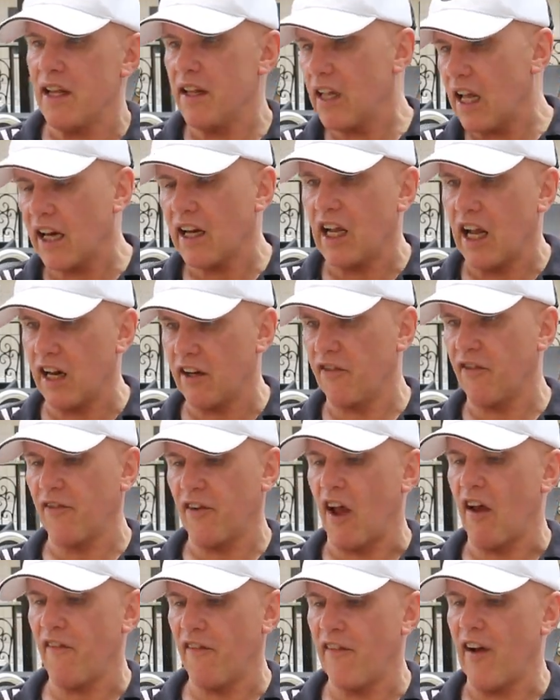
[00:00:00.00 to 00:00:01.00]
then I'd
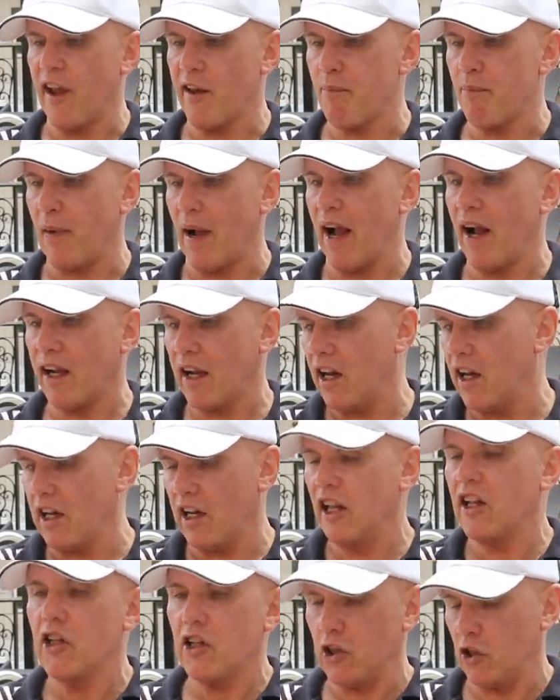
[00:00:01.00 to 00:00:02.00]
fight back, and
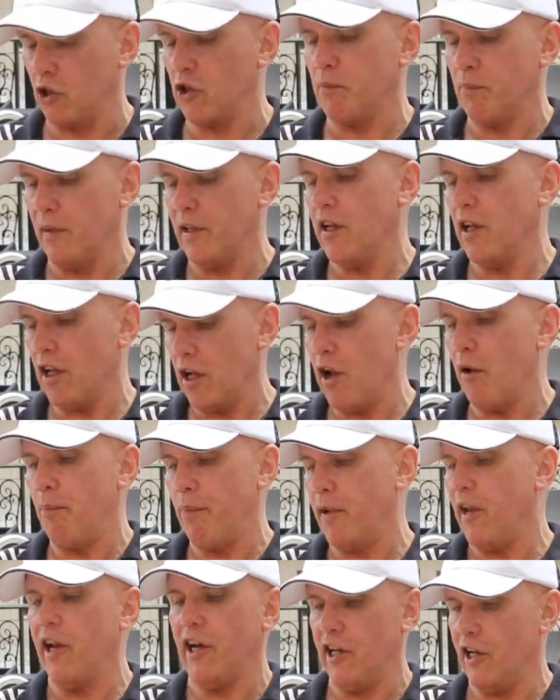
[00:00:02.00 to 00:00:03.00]
there'd be a
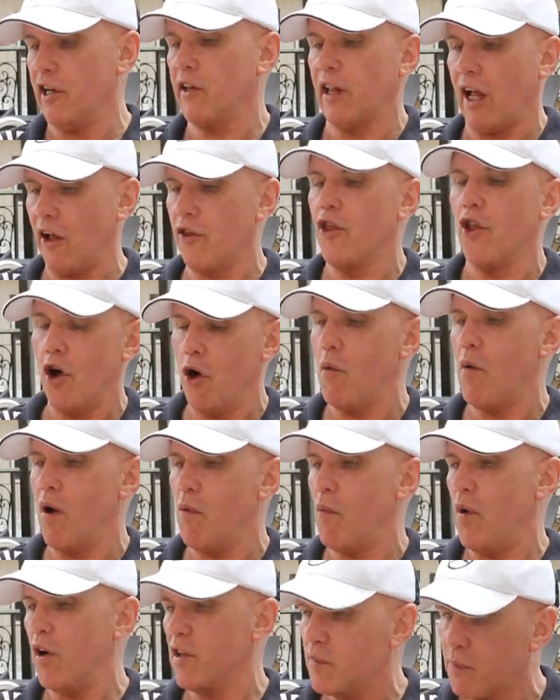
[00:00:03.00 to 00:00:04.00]
period that no one was,